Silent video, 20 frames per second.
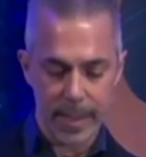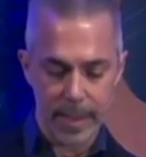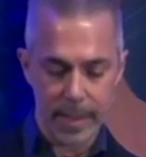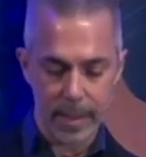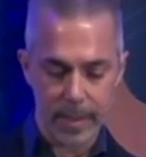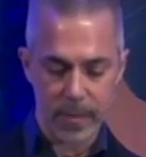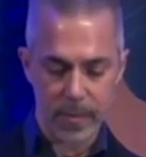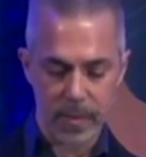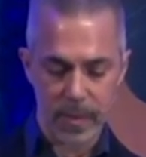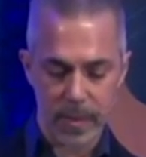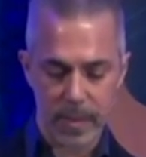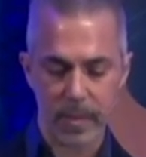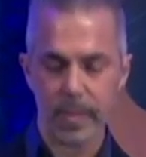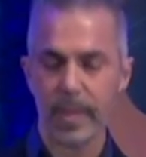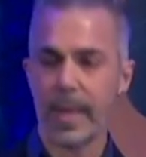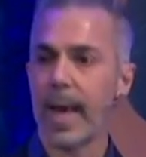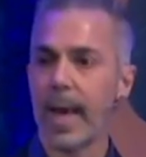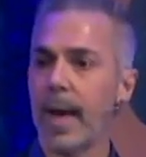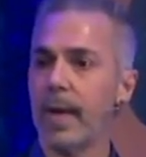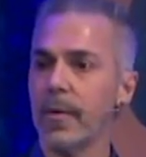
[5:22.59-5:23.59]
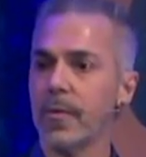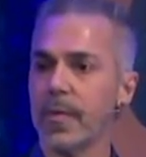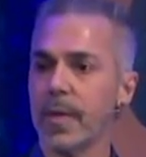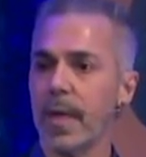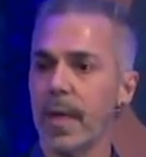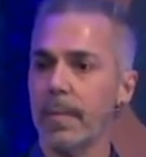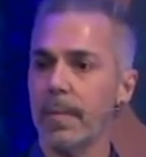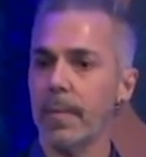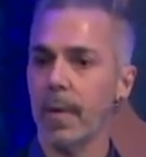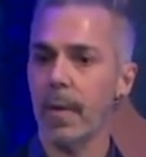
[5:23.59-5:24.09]
eons until the cows
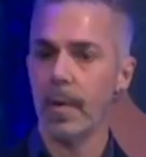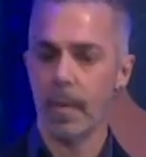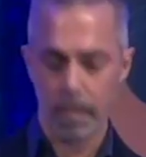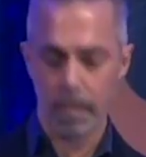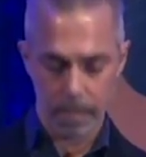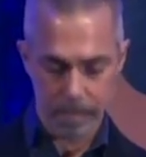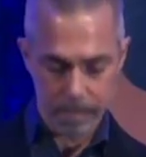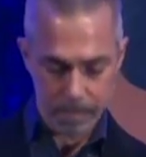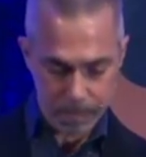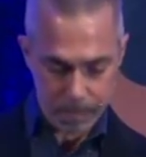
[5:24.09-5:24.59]
came home.